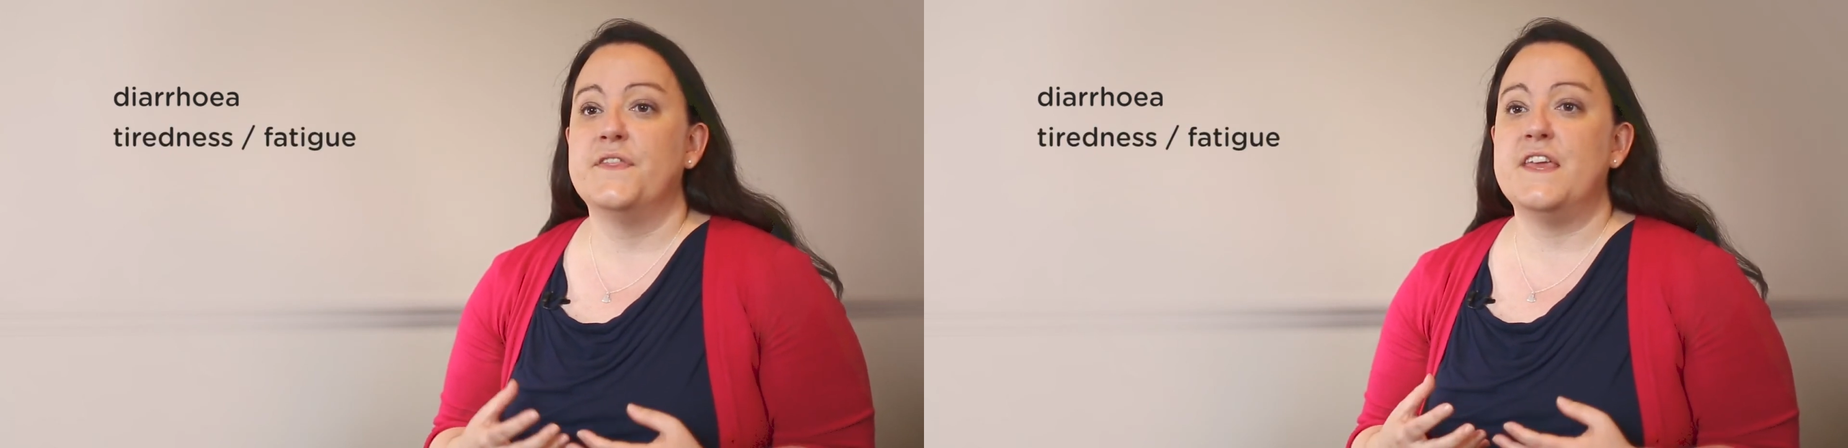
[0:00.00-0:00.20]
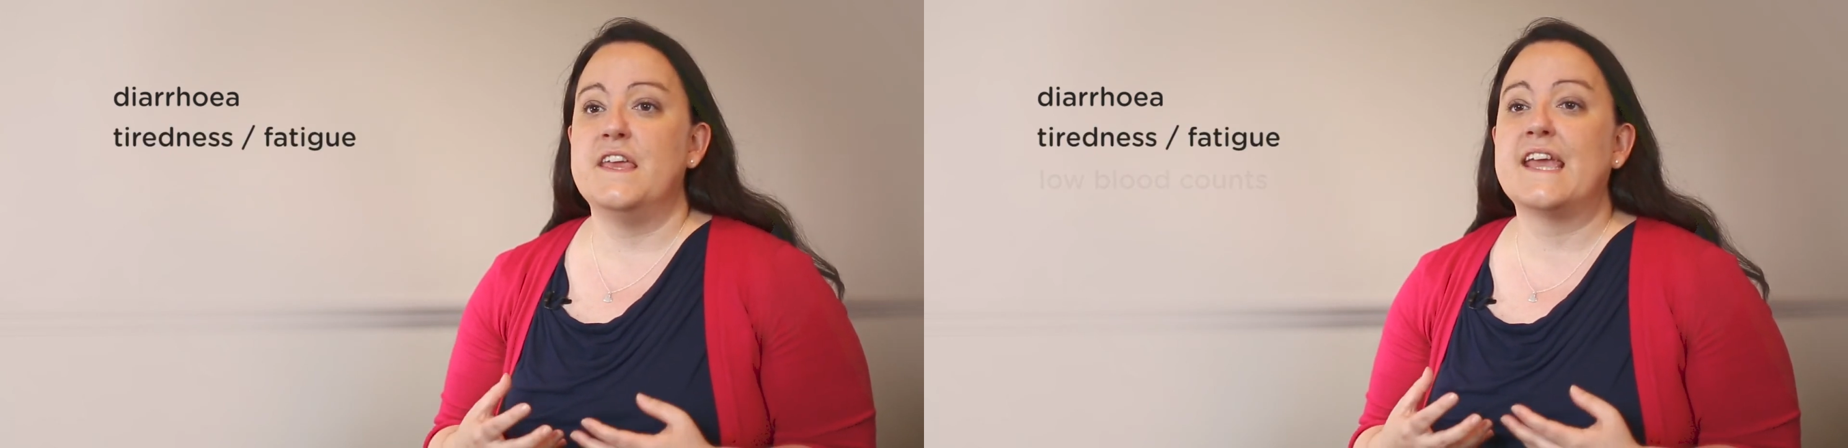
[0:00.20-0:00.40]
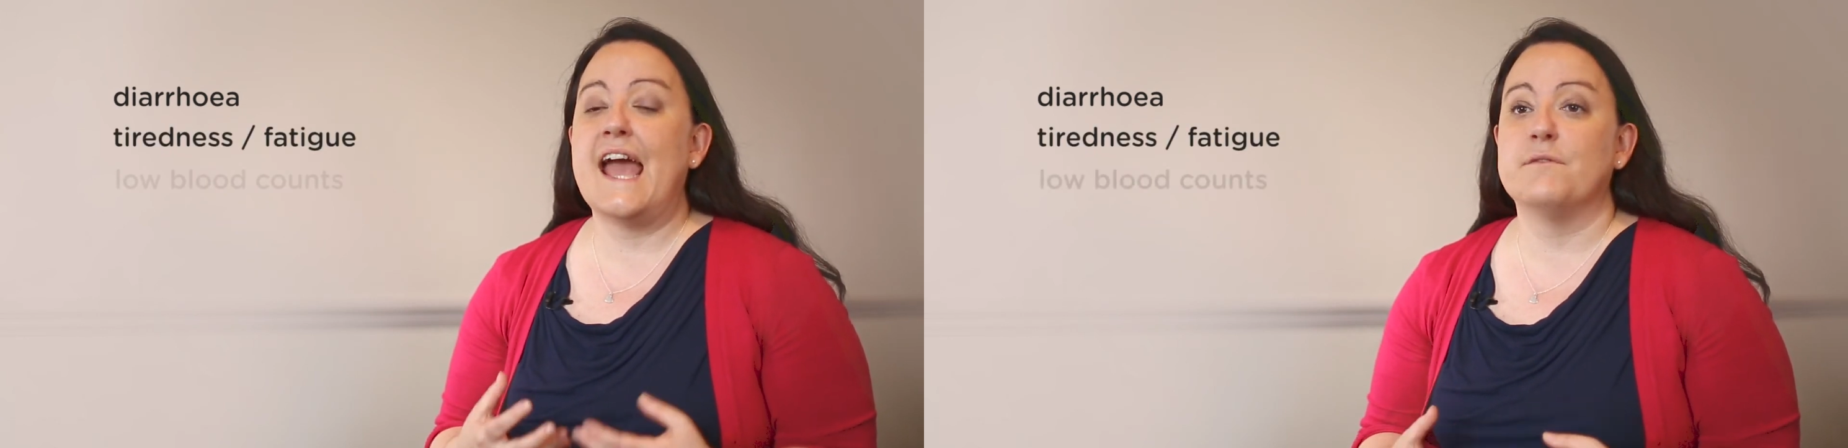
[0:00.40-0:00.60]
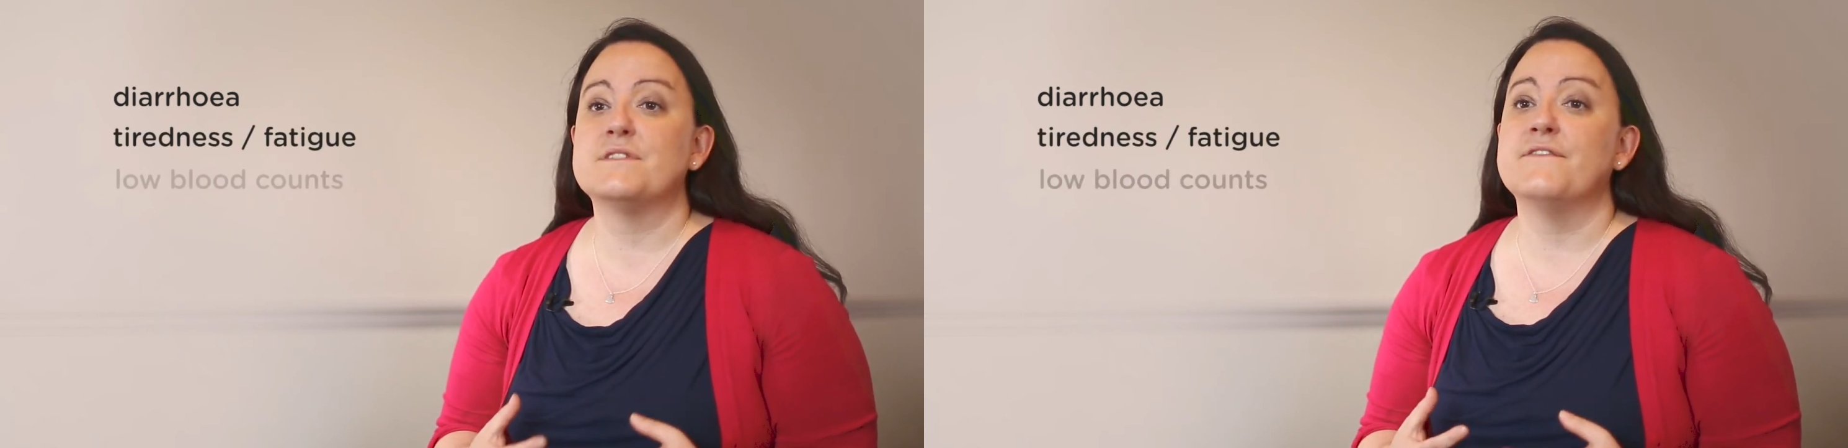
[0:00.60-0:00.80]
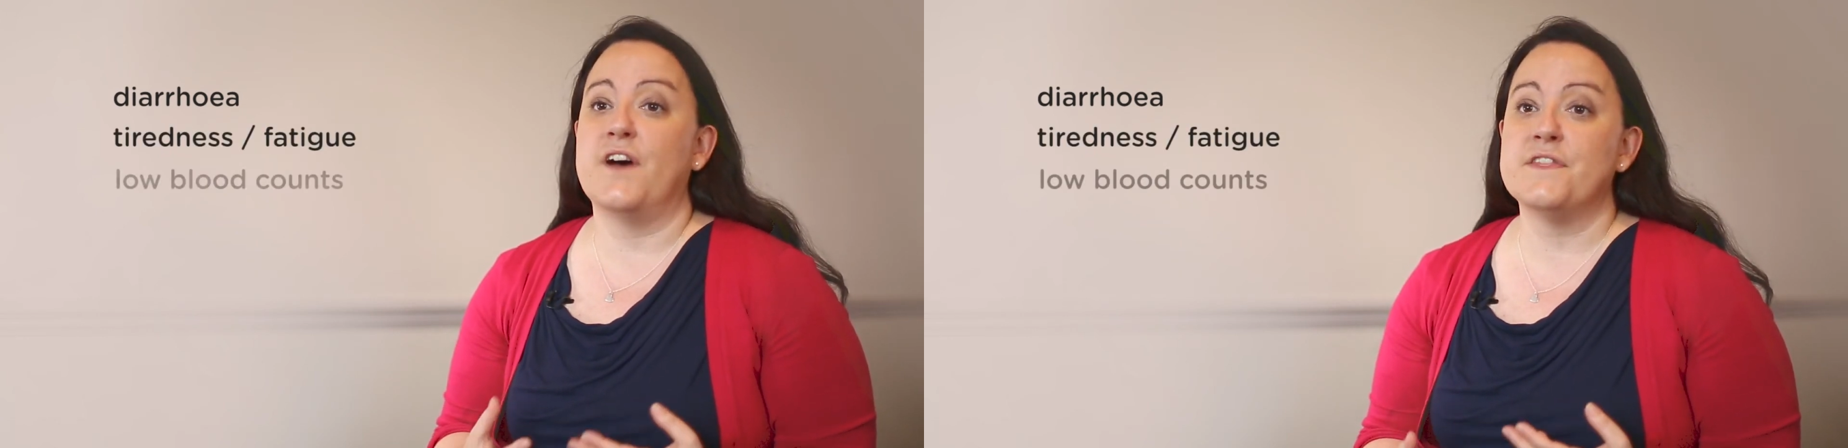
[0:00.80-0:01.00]
the
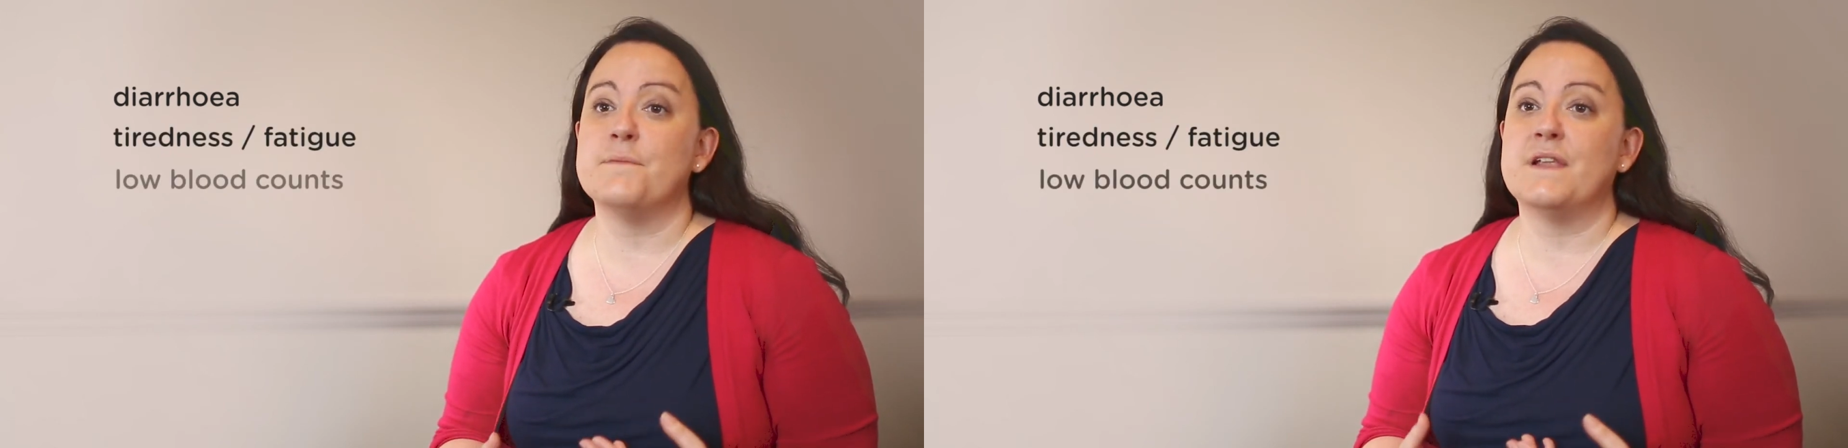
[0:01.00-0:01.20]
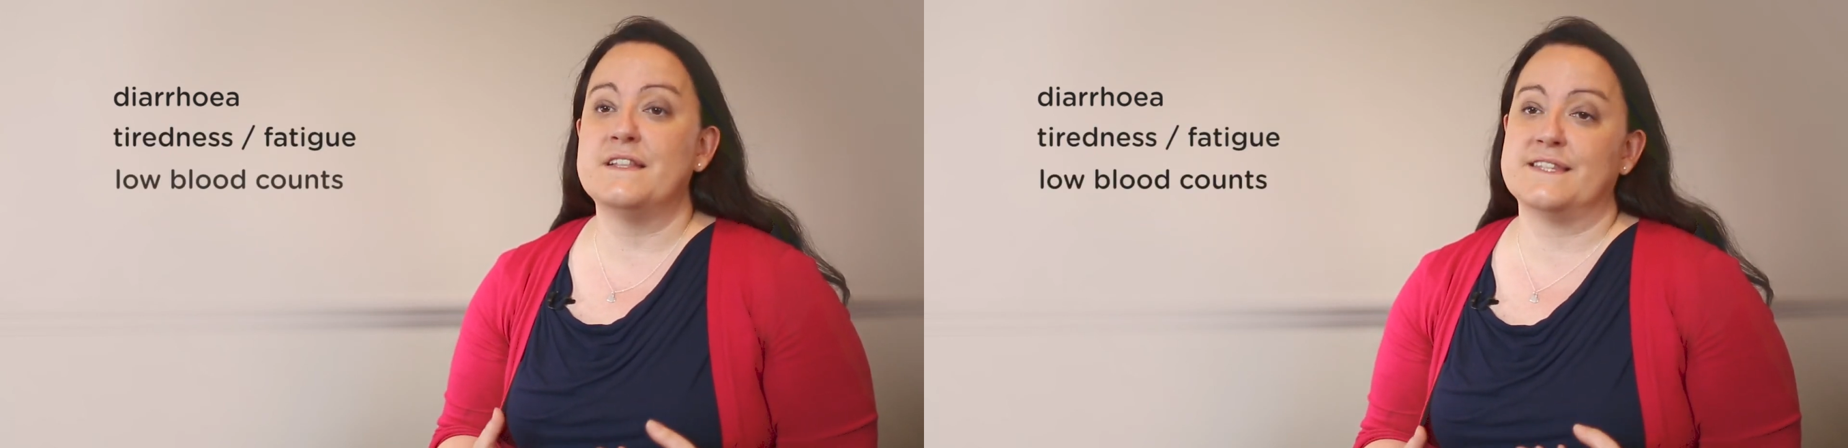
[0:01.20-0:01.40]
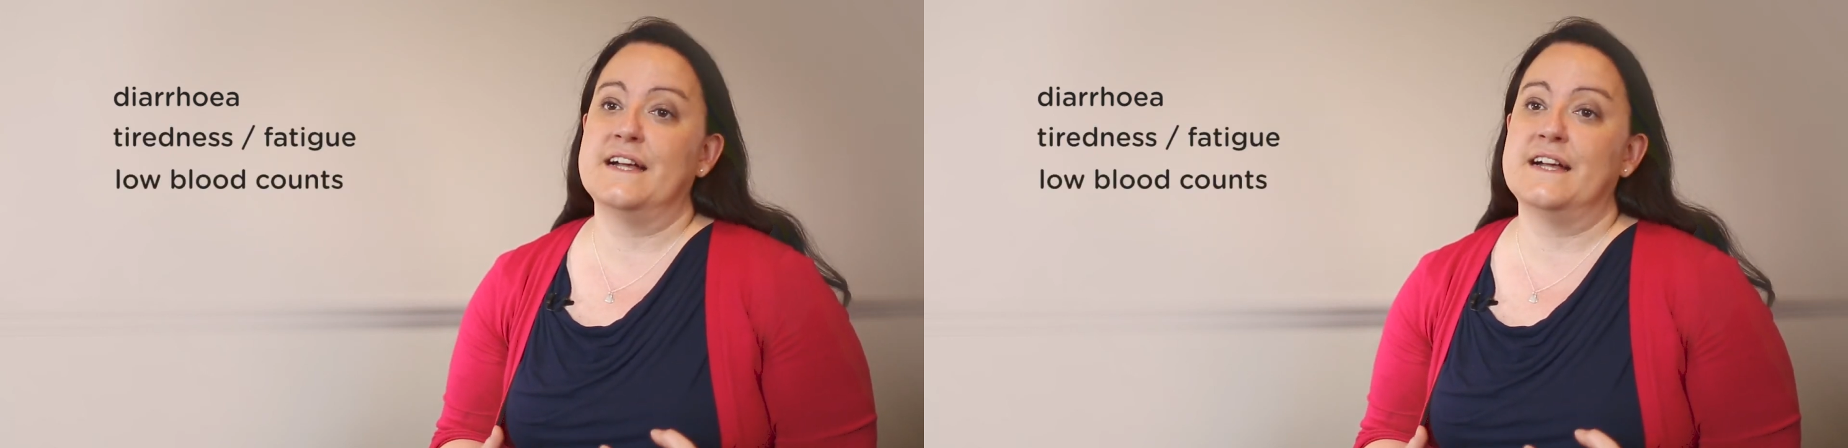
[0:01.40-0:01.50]
counts of other blood